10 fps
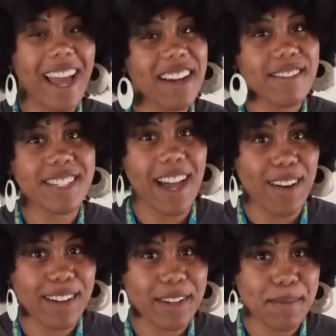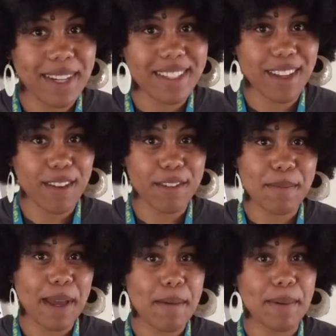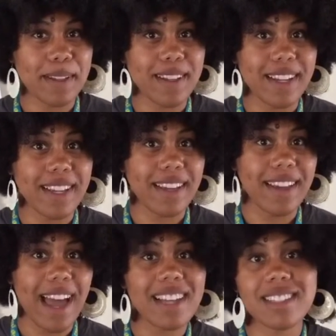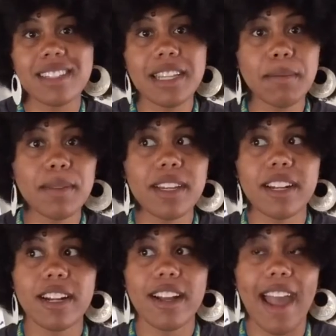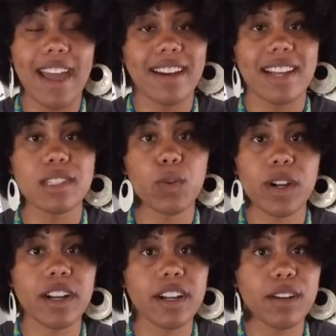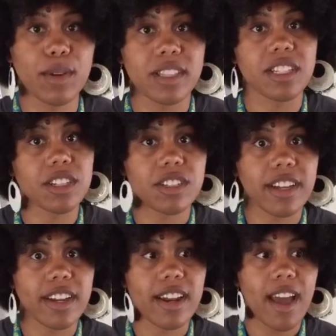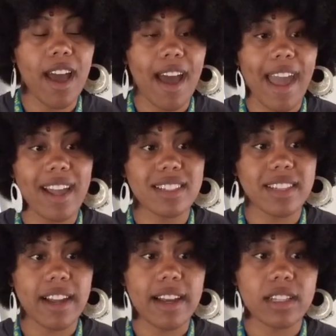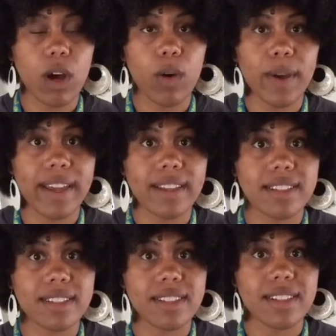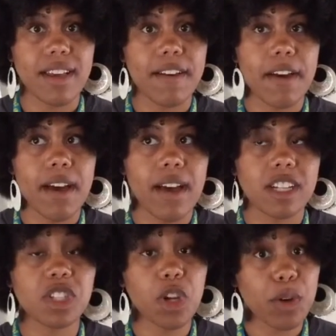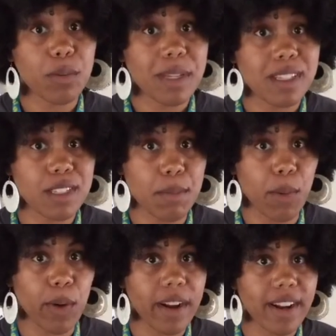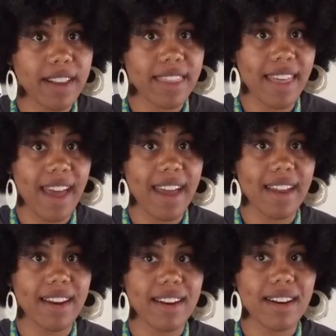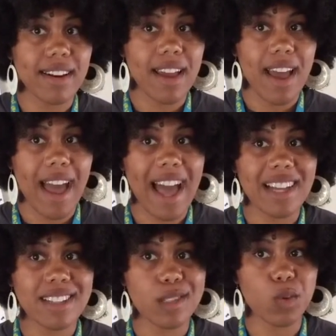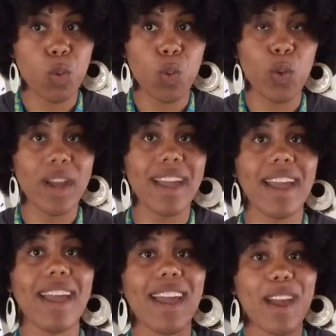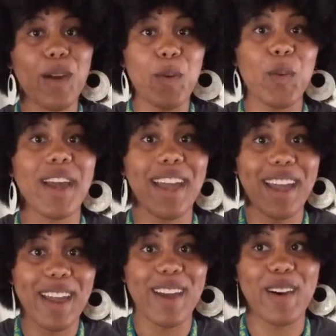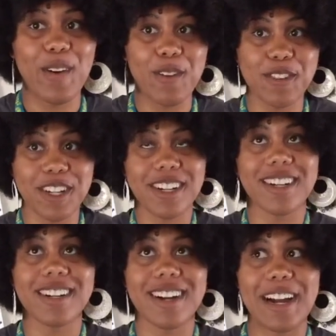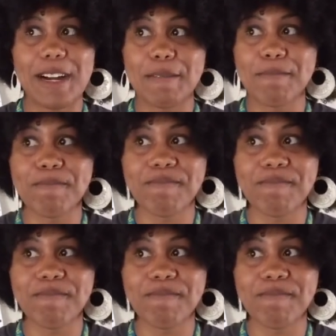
kind of doubted myself and my ability as a team leader and as a worker with children. And Sarah has always shown me support that has way, way over, um,